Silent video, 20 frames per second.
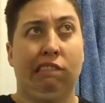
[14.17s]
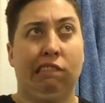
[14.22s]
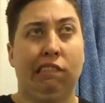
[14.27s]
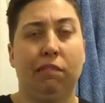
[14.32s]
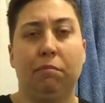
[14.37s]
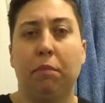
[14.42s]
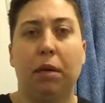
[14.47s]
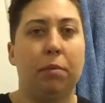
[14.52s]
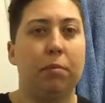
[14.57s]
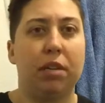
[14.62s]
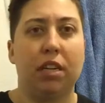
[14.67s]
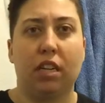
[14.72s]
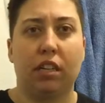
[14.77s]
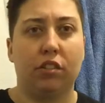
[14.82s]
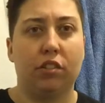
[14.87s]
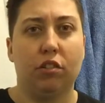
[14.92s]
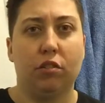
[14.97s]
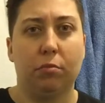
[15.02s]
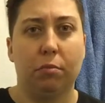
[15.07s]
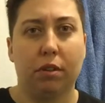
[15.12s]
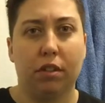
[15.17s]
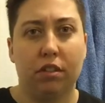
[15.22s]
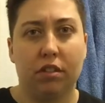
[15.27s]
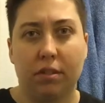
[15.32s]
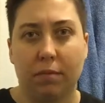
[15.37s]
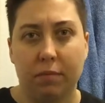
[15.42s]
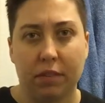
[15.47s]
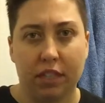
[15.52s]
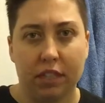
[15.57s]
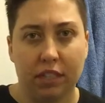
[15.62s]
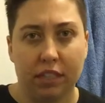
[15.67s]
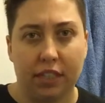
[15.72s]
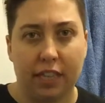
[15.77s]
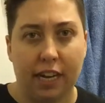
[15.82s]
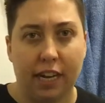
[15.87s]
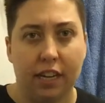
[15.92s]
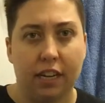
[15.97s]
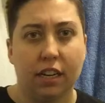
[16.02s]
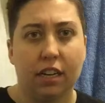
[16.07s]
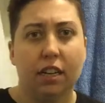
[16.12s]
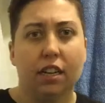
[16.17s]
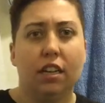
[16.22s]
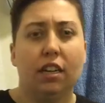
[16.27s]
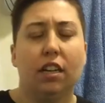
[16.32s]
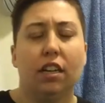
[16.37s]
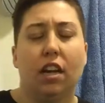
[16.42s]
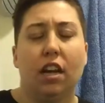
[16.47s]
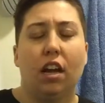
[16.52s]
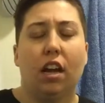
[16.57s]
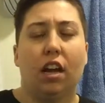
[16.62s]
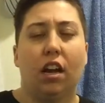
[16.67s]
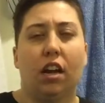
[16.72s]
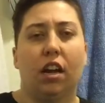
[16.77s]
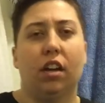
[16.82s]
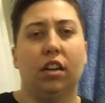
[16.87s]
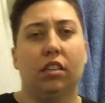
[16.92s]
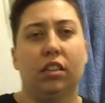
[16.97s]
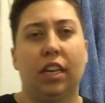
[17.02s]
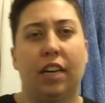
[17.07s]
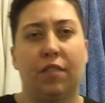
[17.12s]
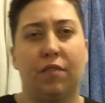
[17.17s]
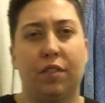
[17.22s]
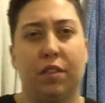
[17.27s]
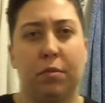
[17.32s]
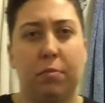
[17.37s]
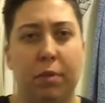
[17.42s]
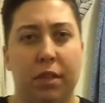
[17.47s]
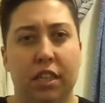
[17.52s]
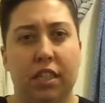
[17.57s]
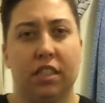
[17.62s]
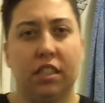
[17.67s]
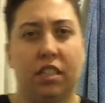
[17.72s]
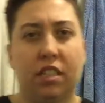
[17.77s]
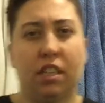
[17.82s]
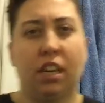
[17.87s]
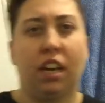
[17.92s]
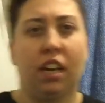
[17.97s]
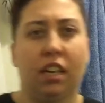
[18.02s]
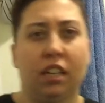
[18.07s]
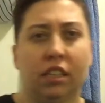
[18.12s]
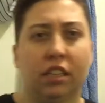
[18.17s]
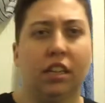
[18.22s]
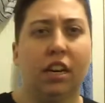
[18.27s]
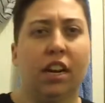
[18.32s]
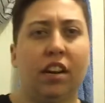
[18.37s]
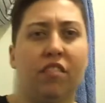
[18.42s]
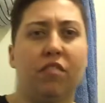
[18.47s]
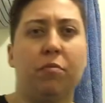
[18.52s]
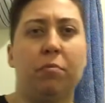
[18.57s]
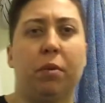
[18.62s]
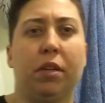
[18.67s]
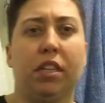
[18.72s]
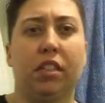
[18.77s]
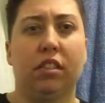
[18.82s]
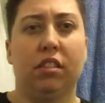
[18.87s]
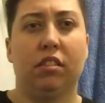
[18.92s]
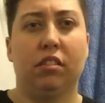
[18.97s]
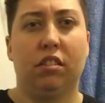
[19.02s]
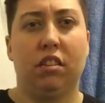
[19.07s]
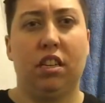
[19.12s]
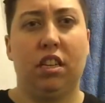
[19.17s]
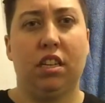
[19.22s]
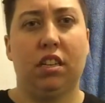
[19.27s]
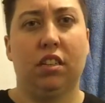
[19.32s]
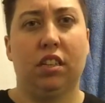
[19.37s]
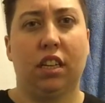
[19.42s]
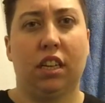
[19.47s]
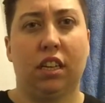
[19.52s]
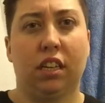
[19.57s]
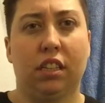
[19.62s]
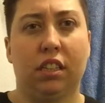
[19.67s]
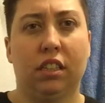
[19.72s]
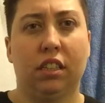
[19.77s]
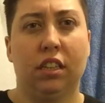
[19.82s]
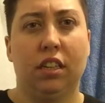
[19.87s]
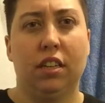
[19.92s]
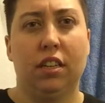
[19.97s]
maybe October, something like that. Life has been insane. I've been healing,